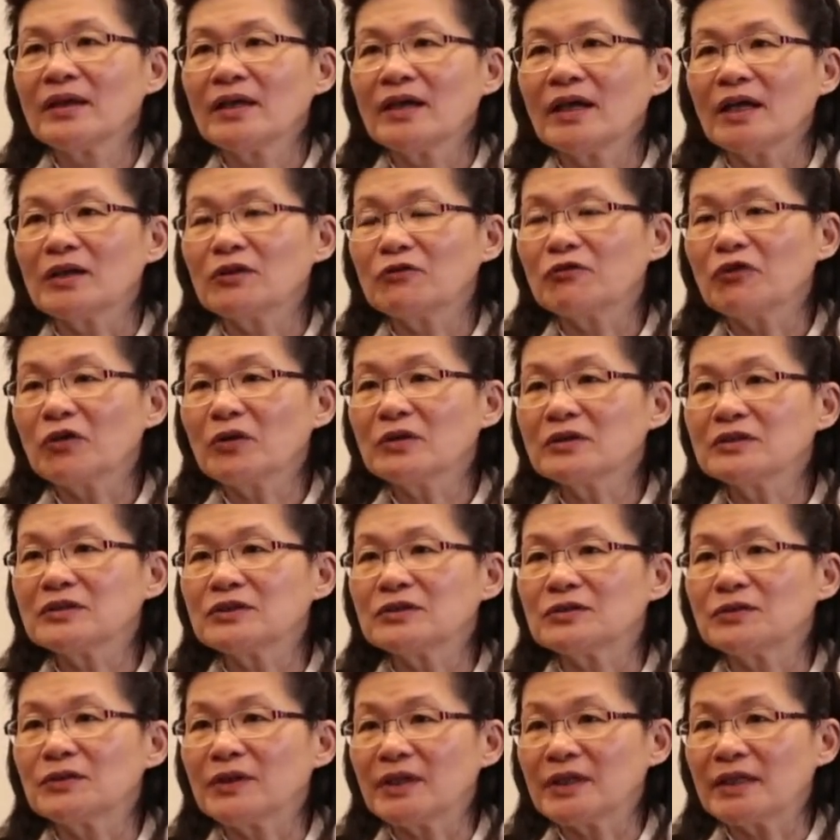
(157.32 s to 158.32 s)
And of course,
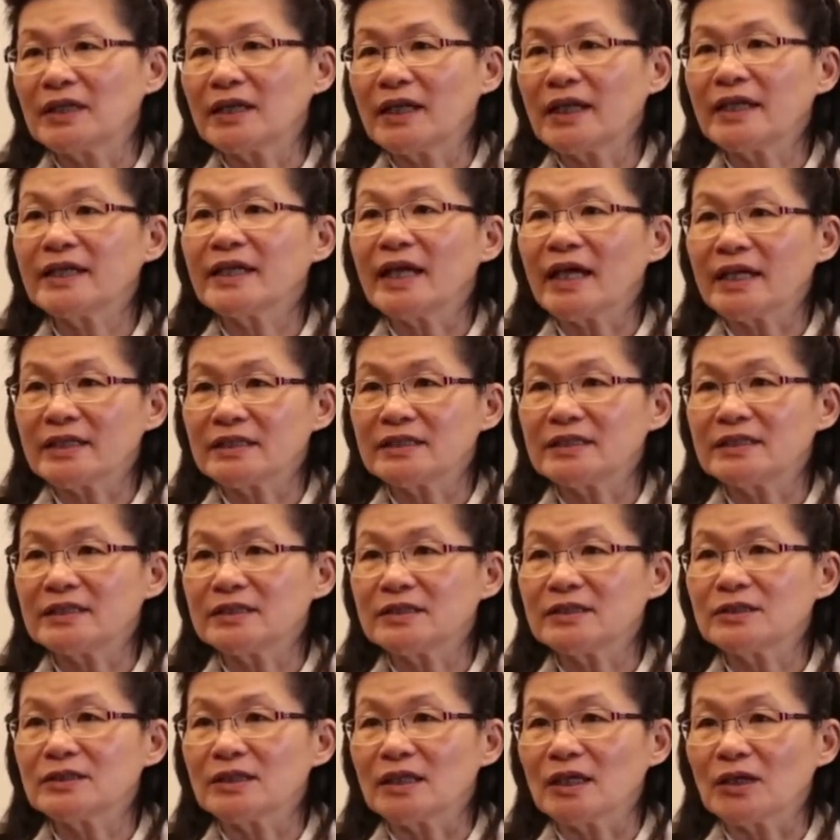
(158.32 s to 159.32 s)
you know, in the late
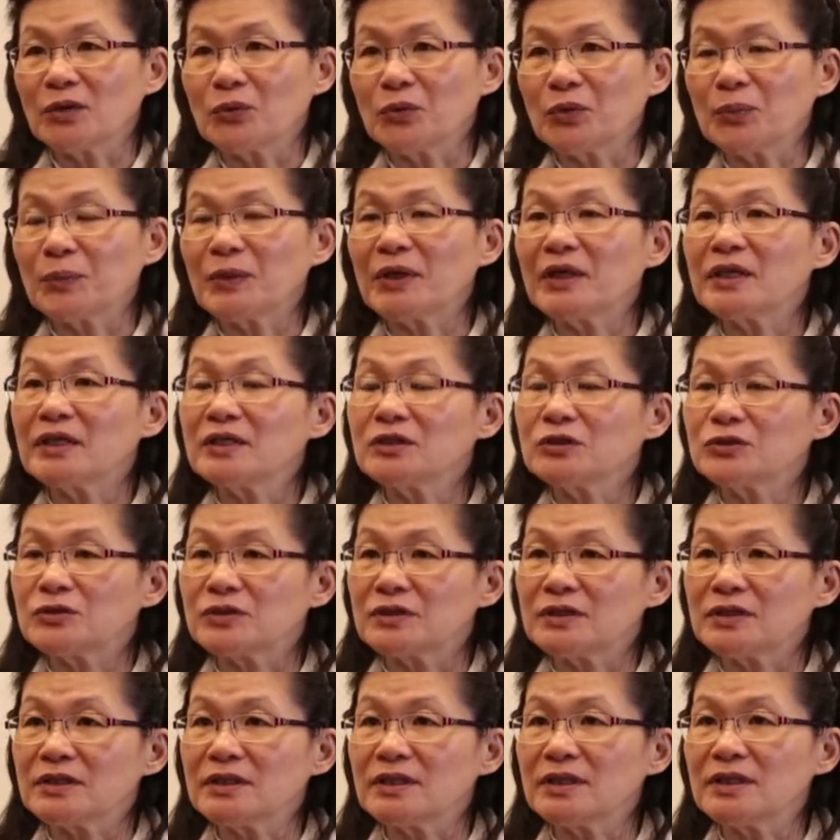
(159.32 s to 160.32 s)
eighties, uh, we're beginning to
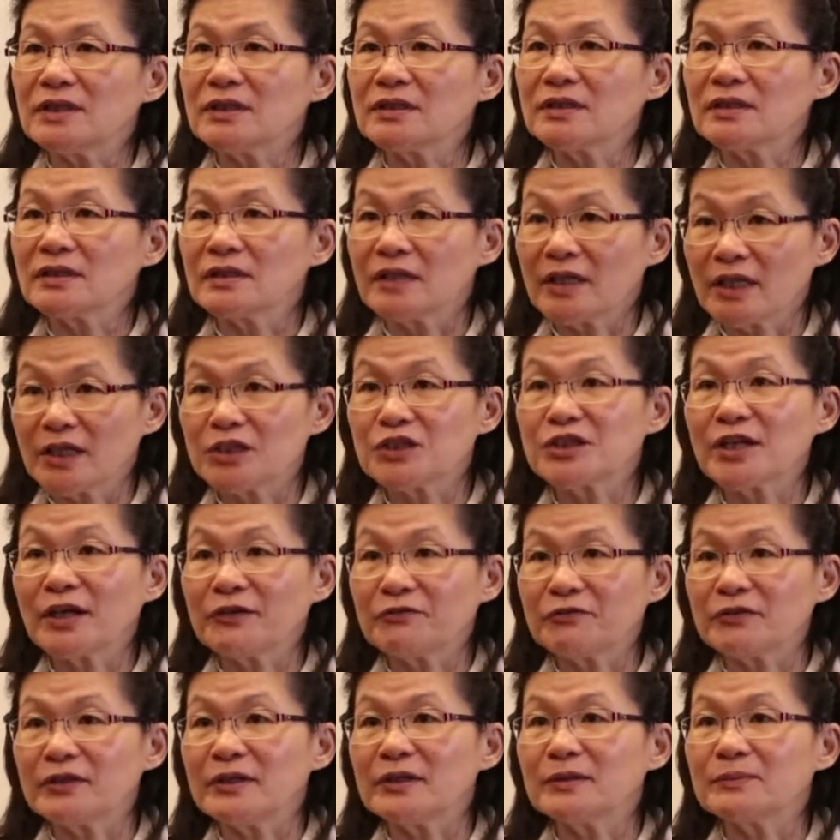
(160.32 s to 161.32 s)
see uh, H I
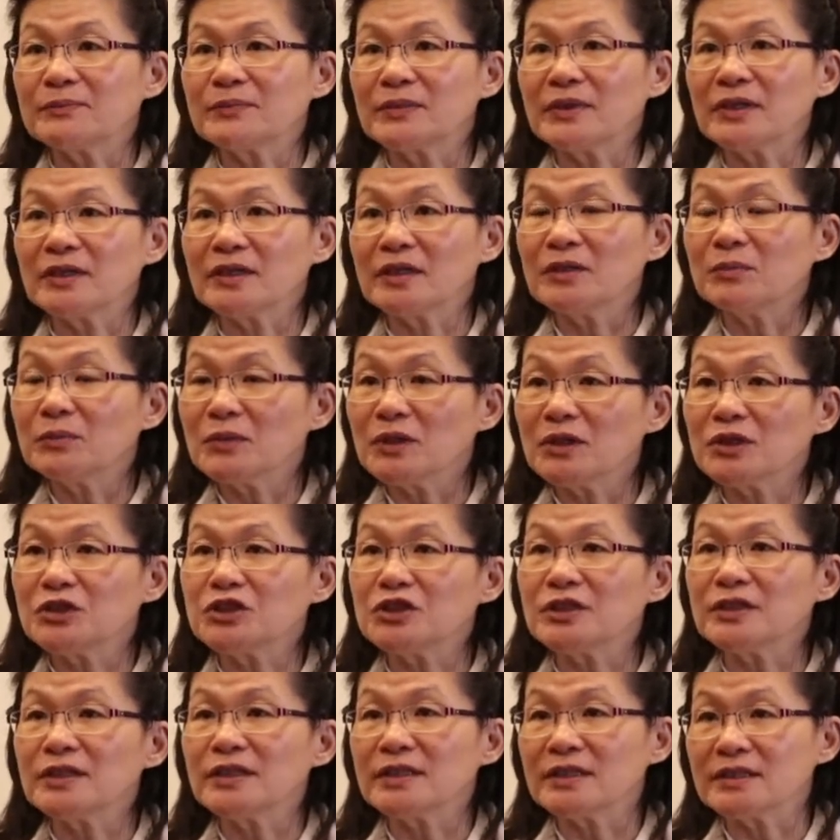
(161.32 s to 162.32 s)
V uh,
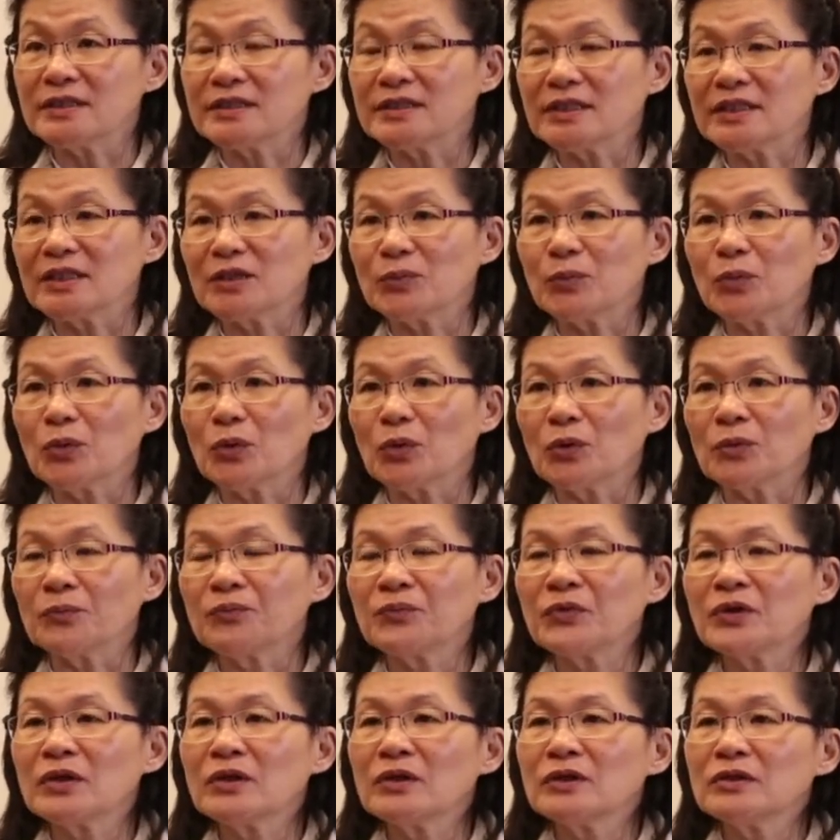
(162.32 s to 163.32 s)
emerging in Singapore.
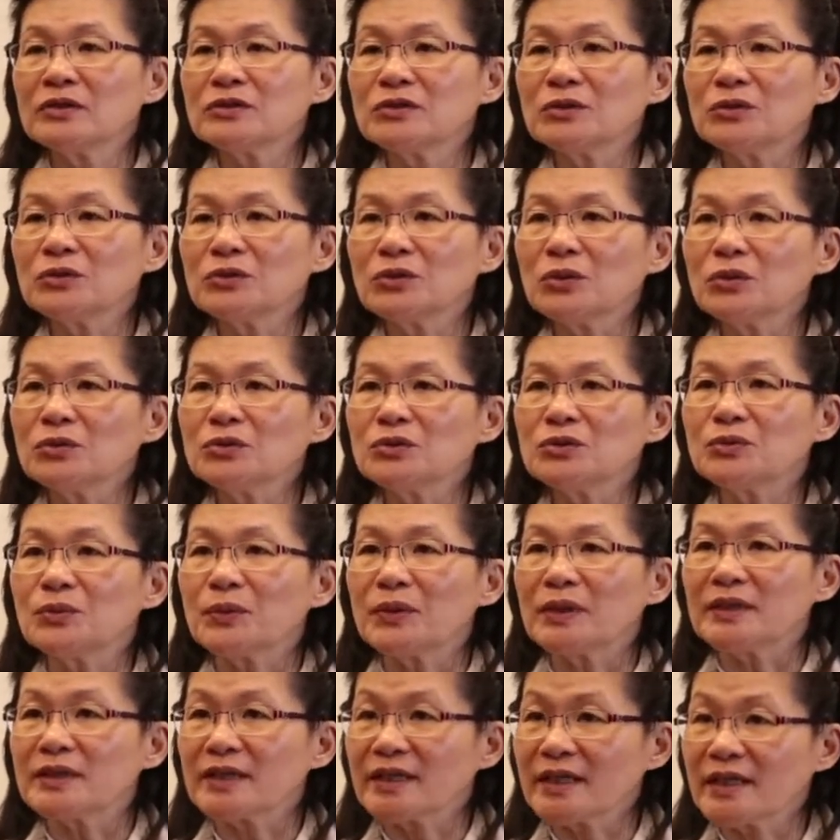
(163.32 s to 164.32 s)
So those
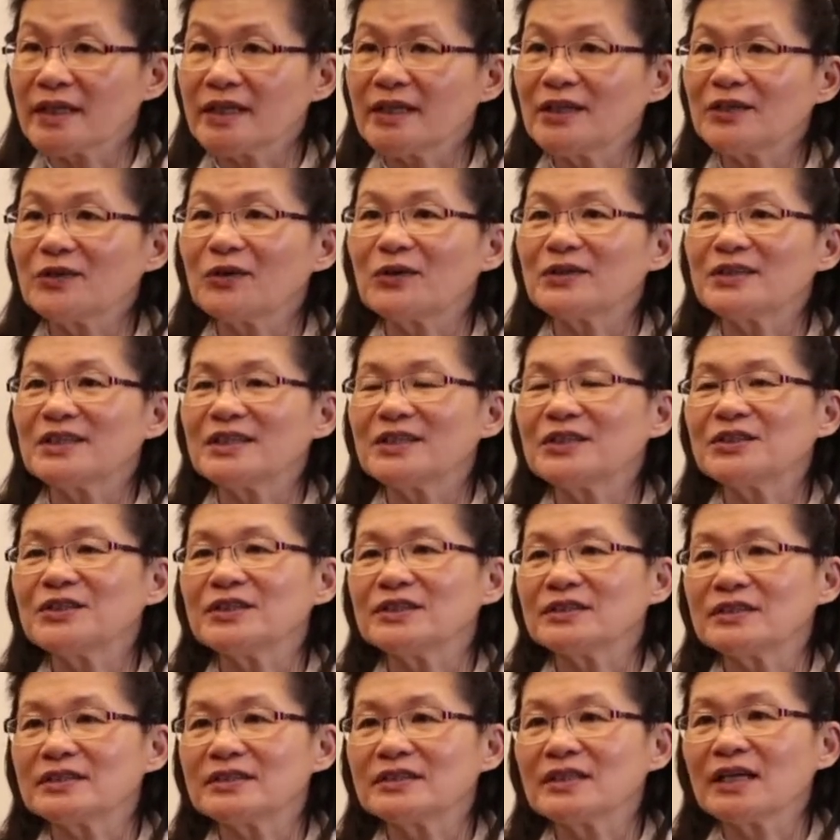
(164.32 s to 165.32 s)
were the key
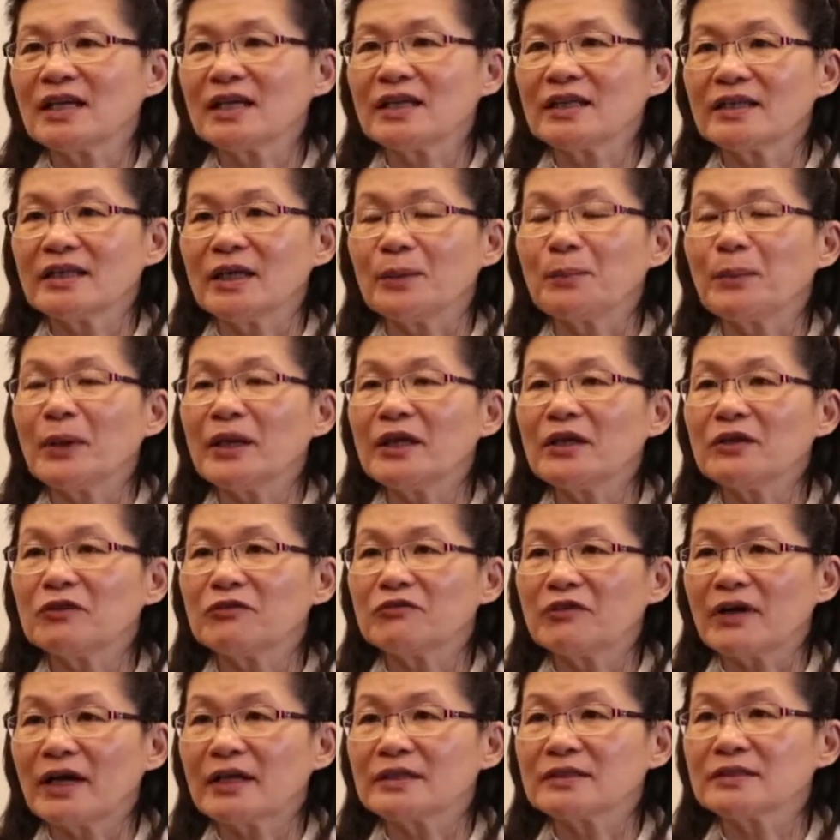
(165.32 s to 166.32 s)
conditions that many
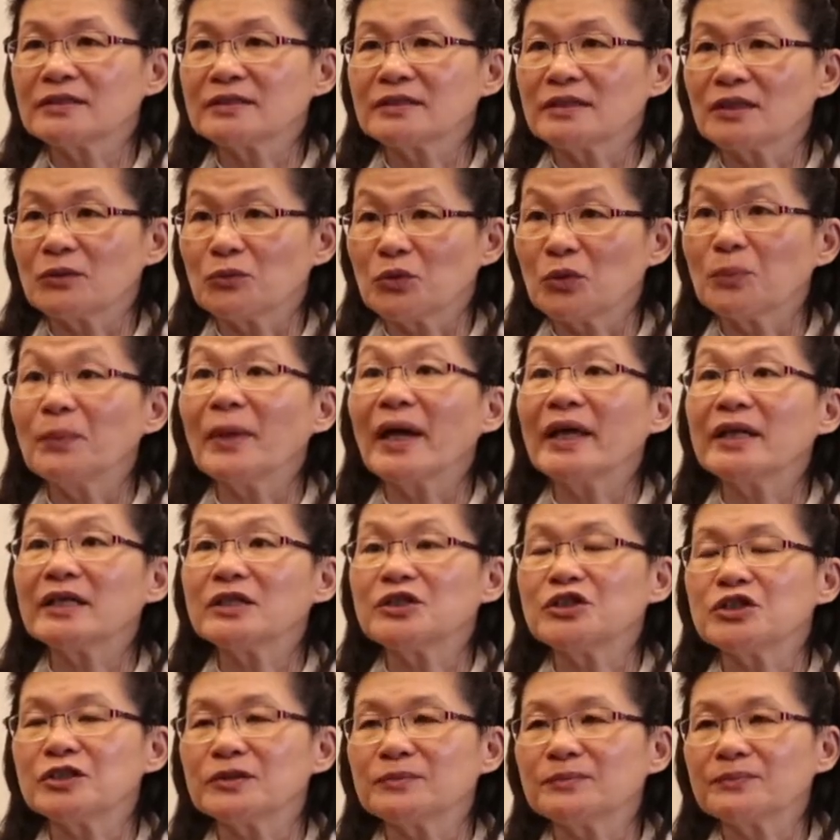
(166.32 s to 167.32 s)
of us uh, were
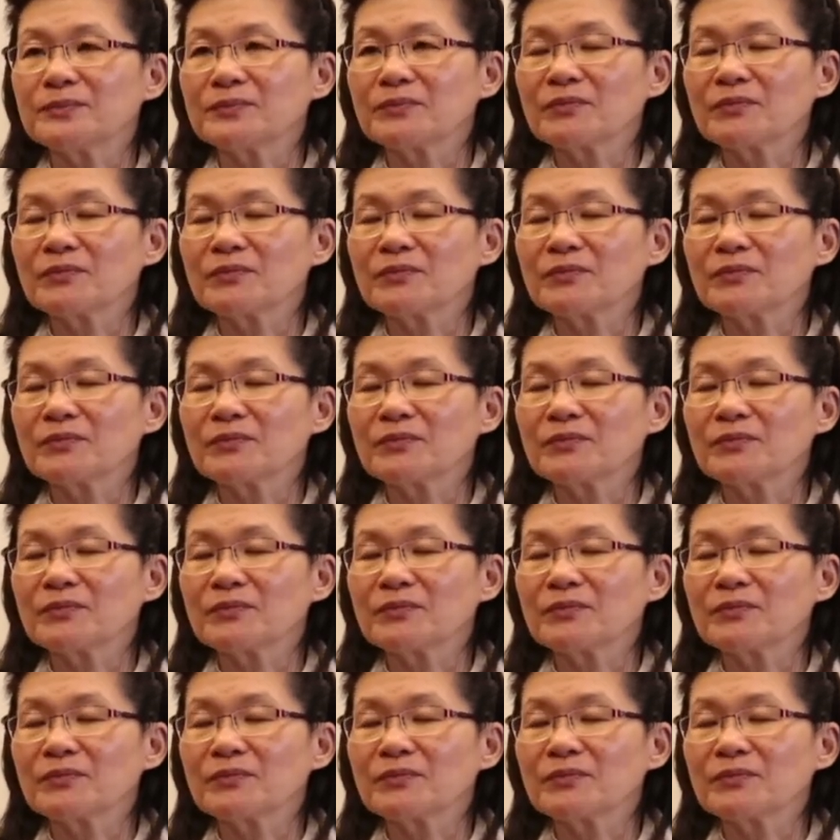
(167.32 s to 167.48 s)
managing.